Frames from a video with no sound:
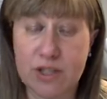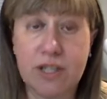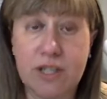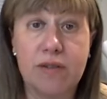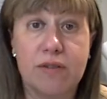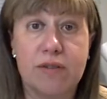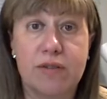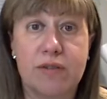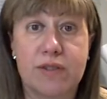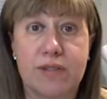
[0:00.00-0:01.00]
she
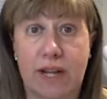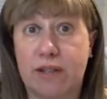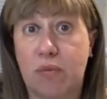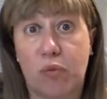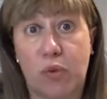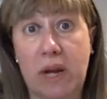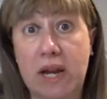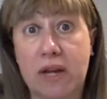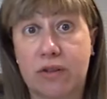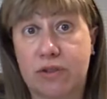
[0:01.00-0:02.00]
said a
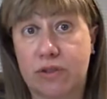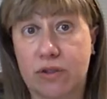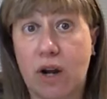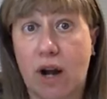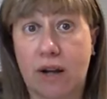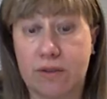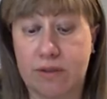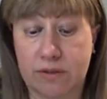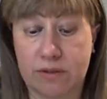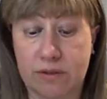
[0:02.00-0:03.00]
prayer to
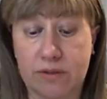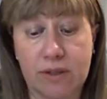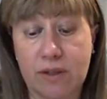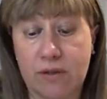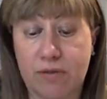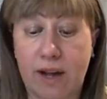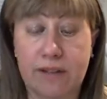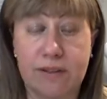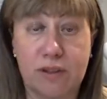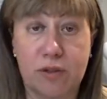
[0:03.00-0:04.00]
God Dear
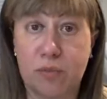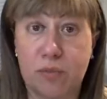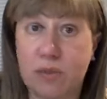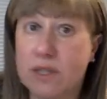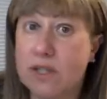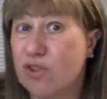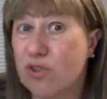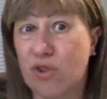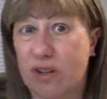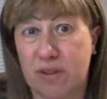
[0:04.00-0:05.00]
Father, please
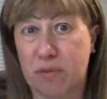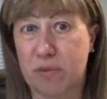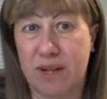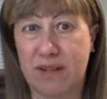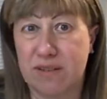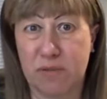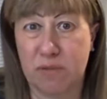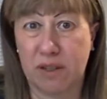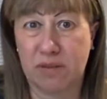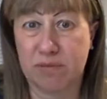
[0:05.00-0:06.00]
do not
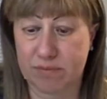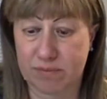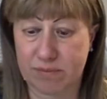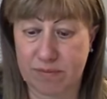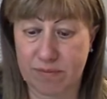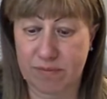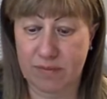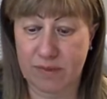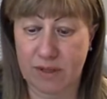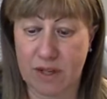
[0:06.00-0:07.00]
abandon me.
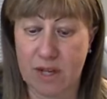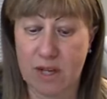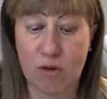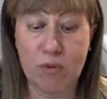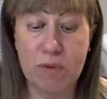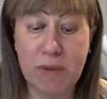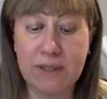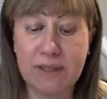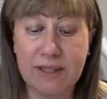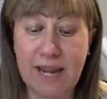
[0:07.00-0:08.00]

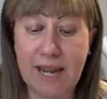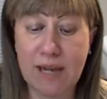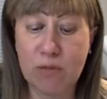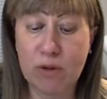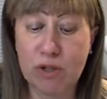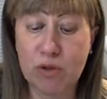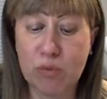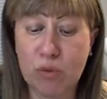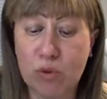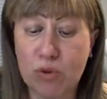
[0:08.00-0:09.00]
Remember the day when
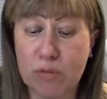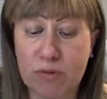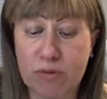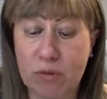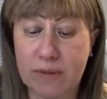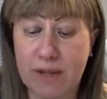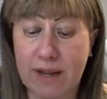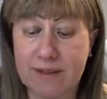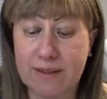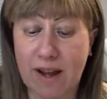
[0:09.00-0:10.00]
you pulled me from
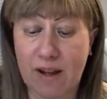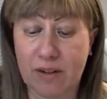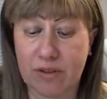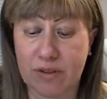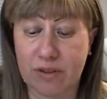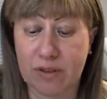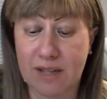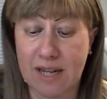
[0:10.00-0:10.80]
that house